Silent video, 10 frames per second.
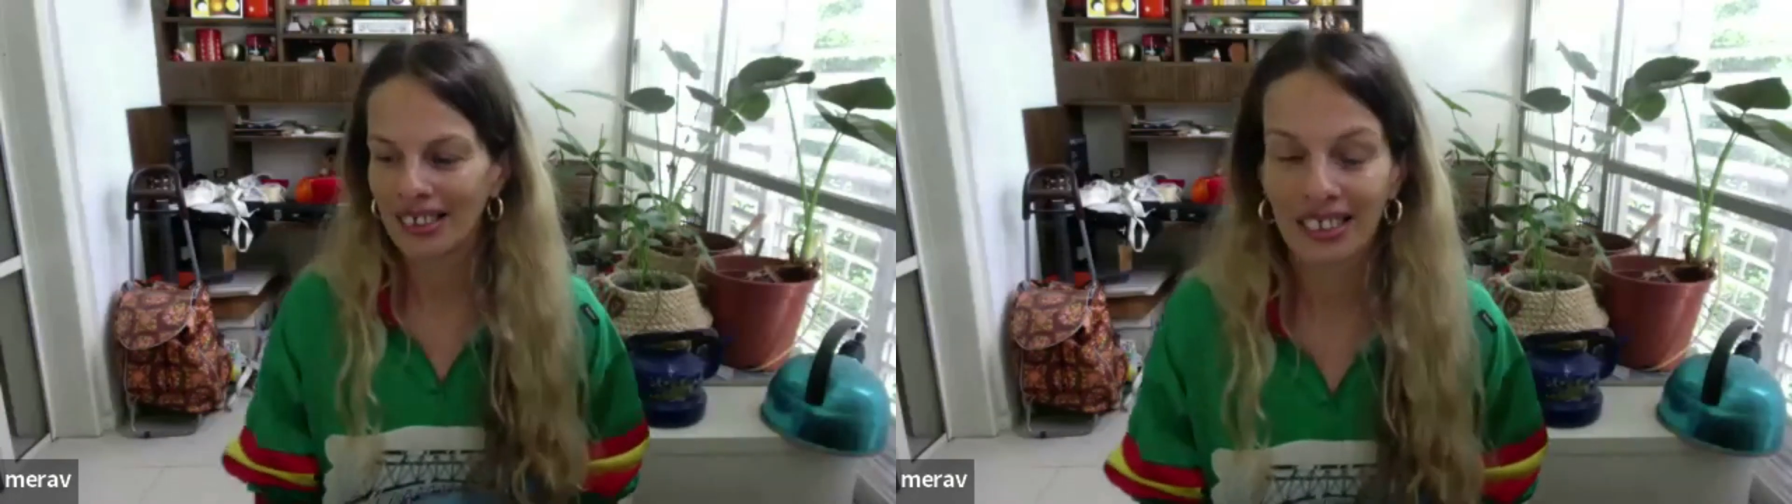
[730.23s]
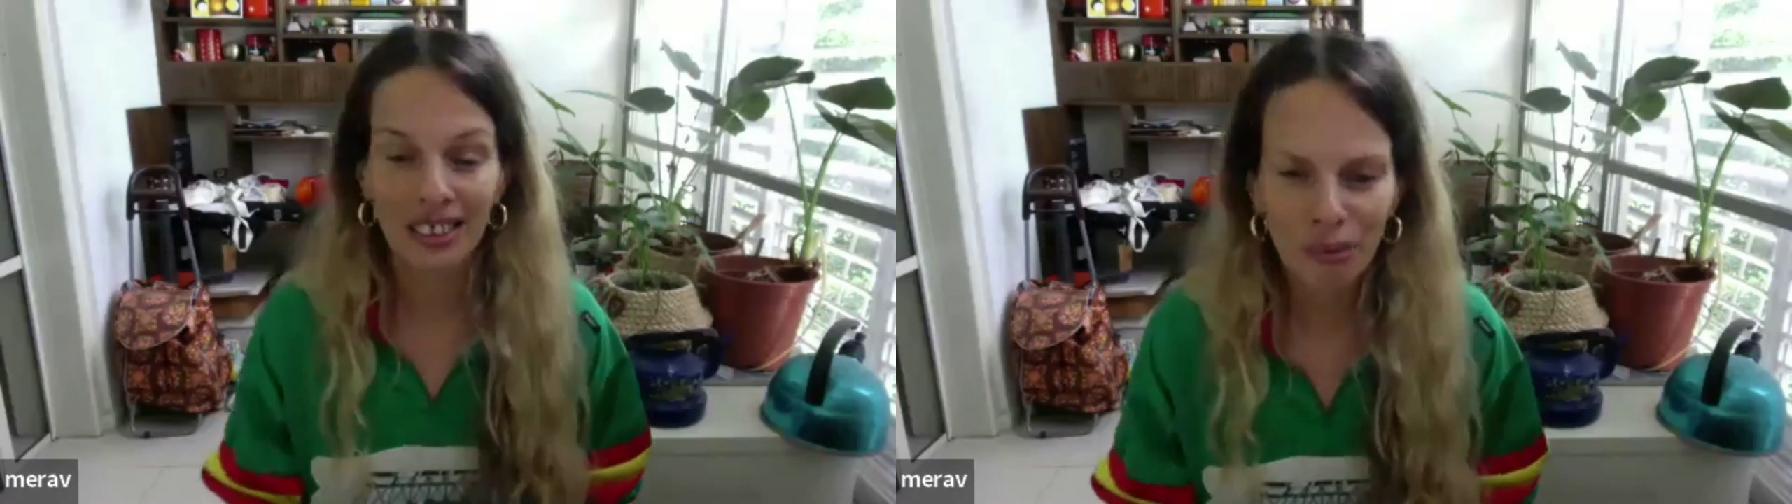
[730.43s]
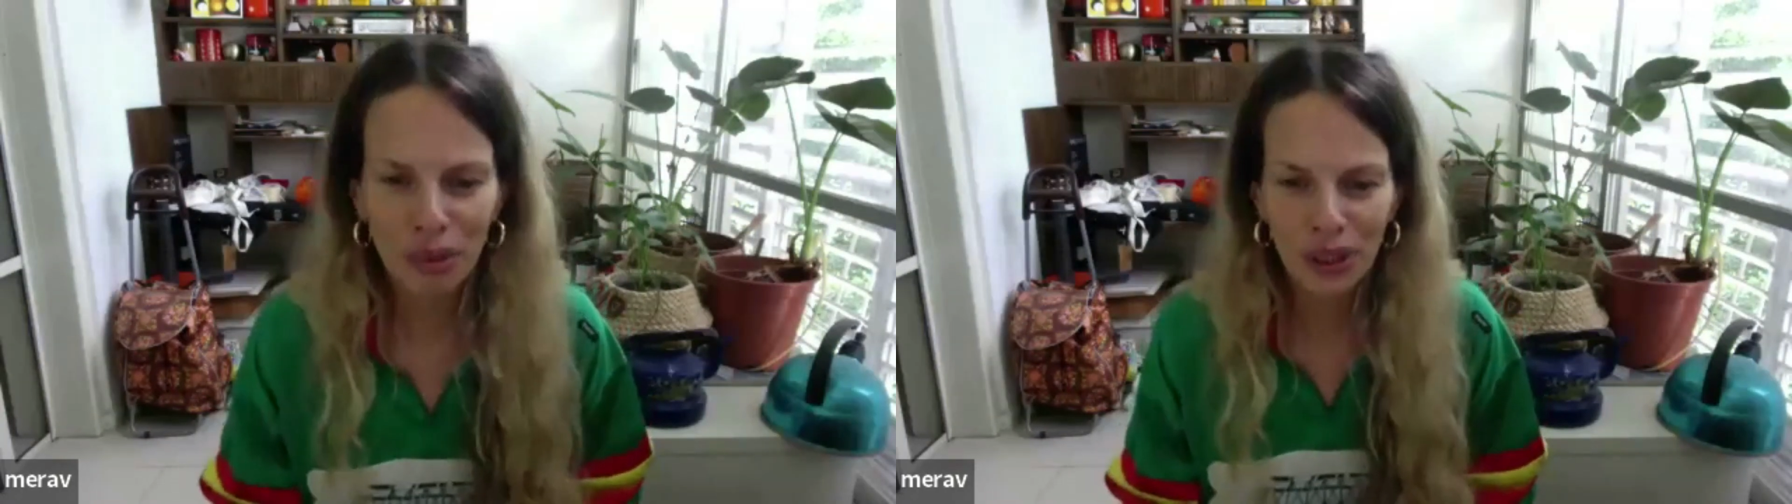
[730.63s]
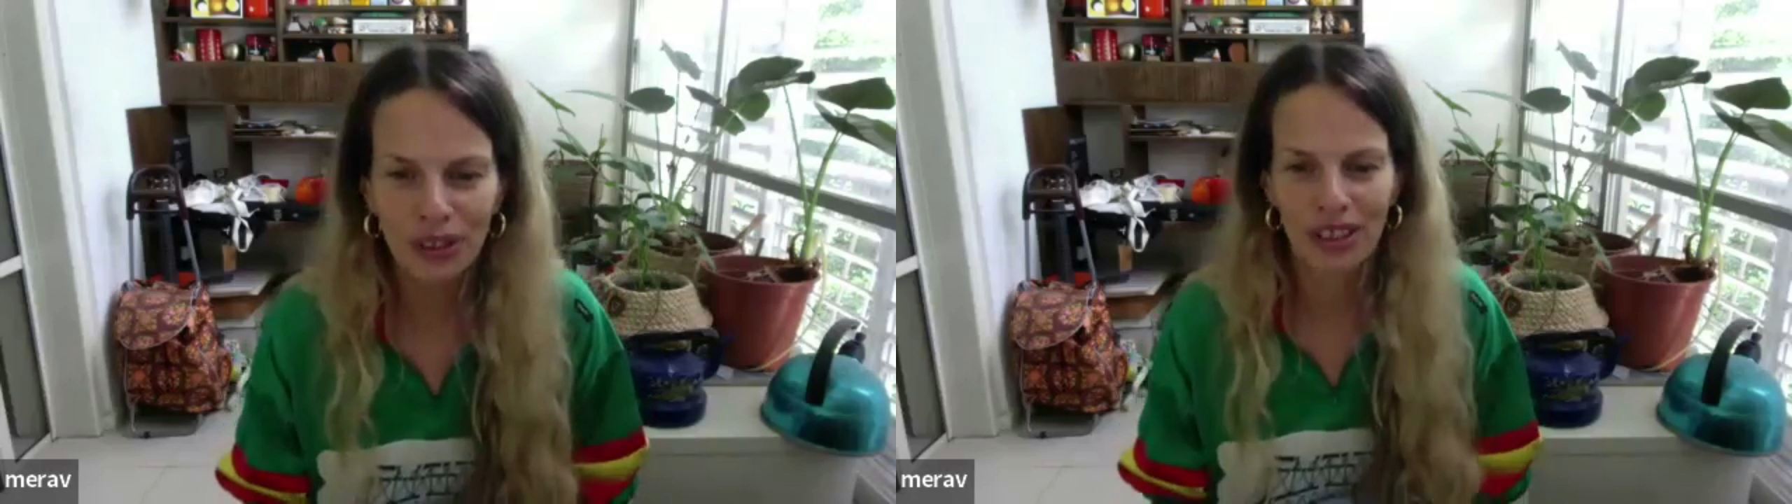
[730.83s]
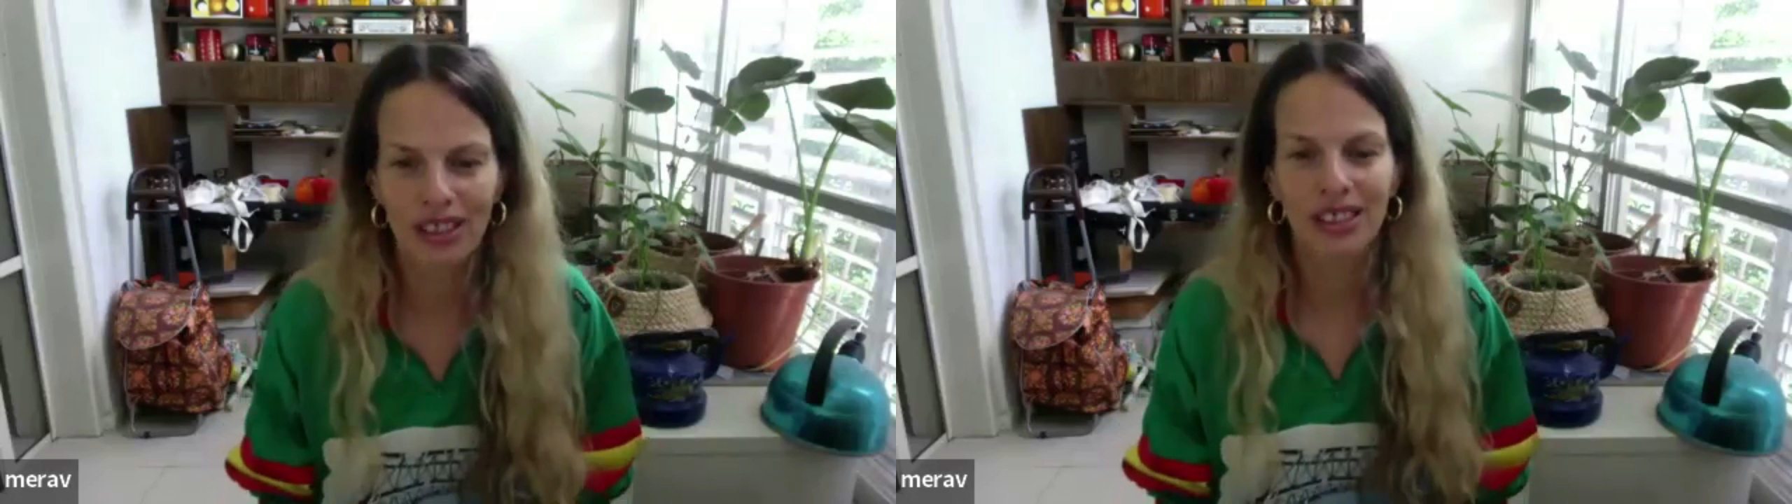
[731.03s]

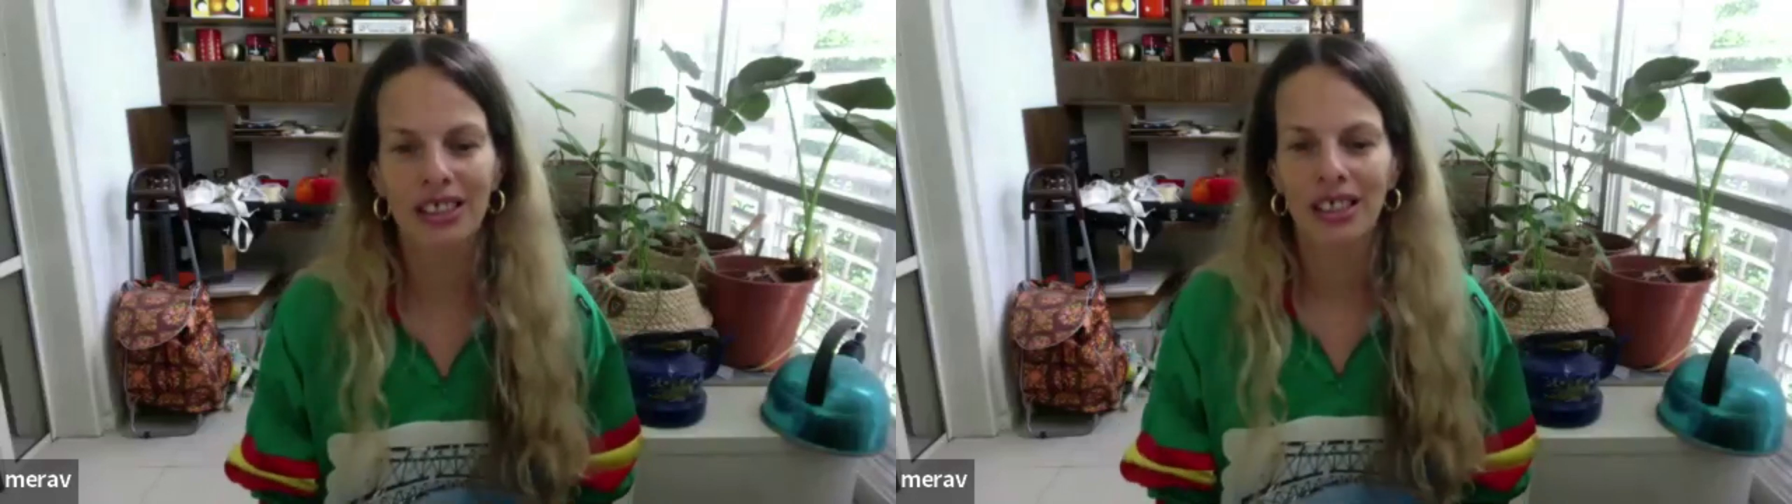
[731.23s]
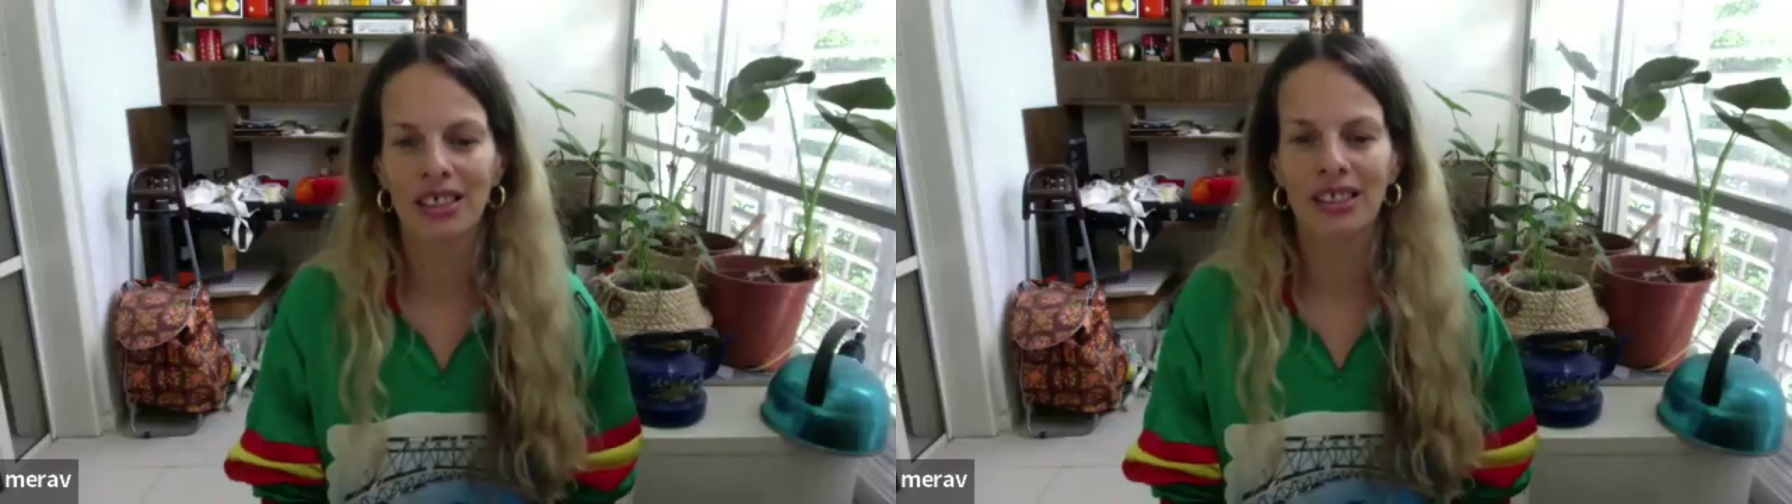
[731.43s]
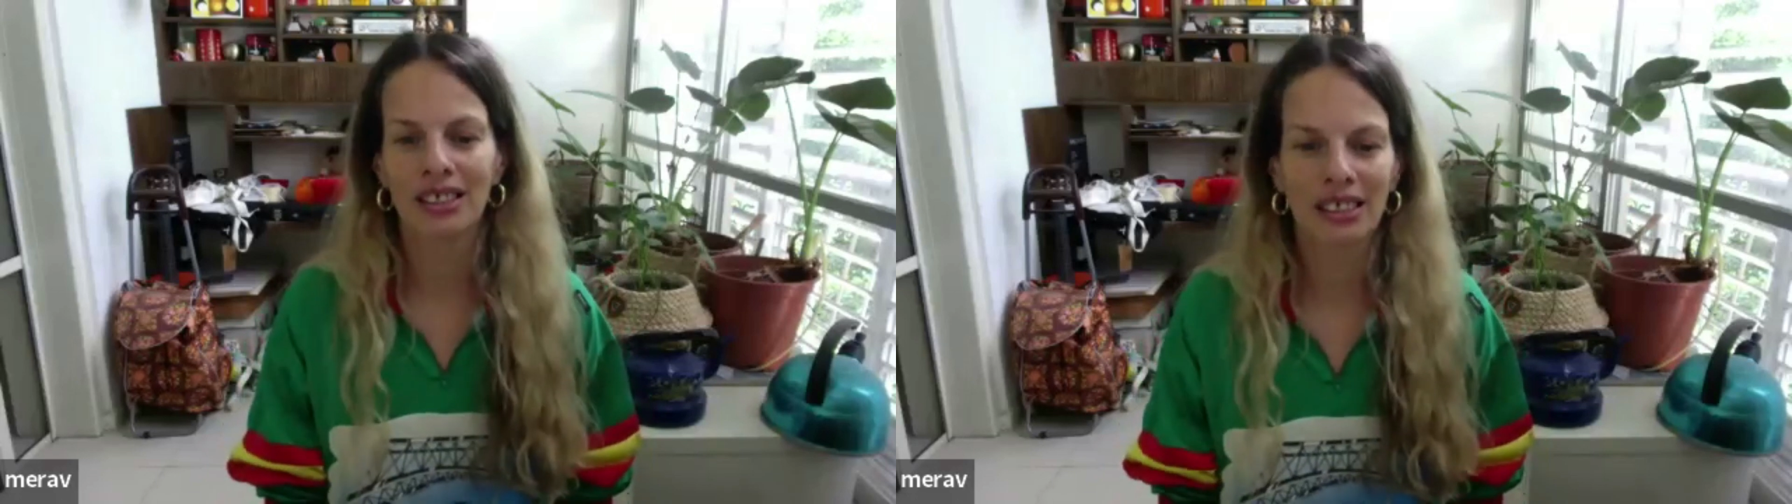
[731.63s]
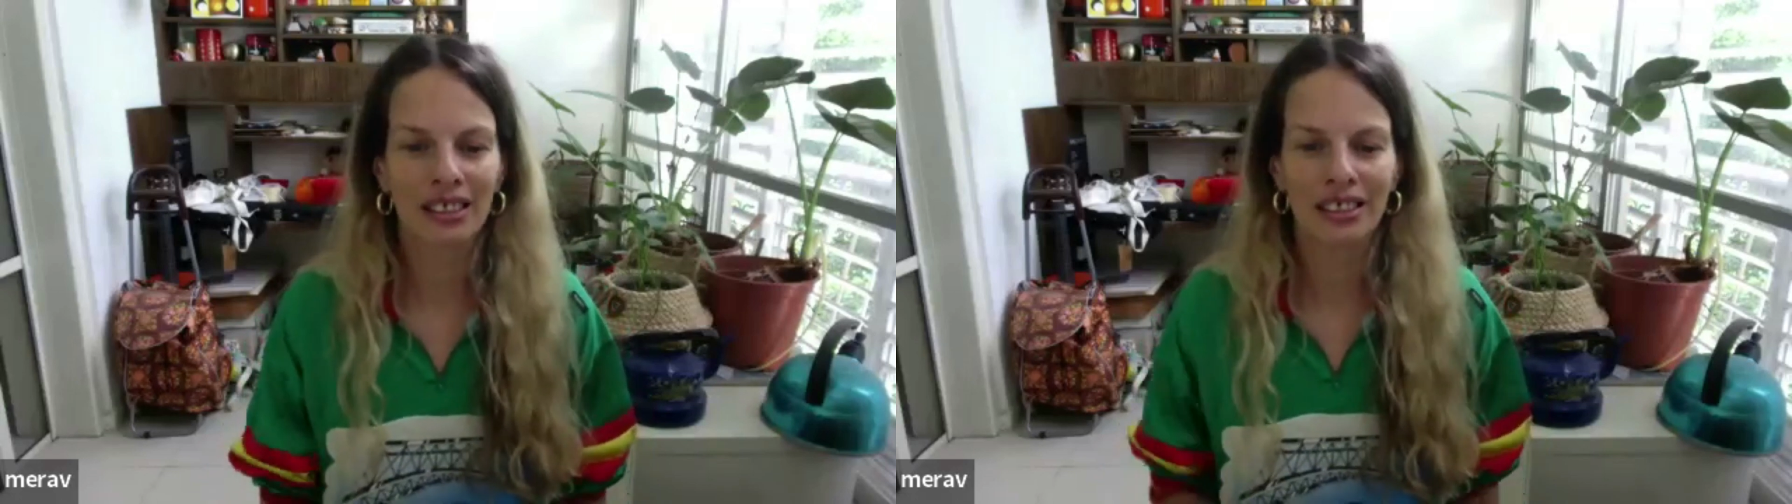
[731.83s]
difficult, and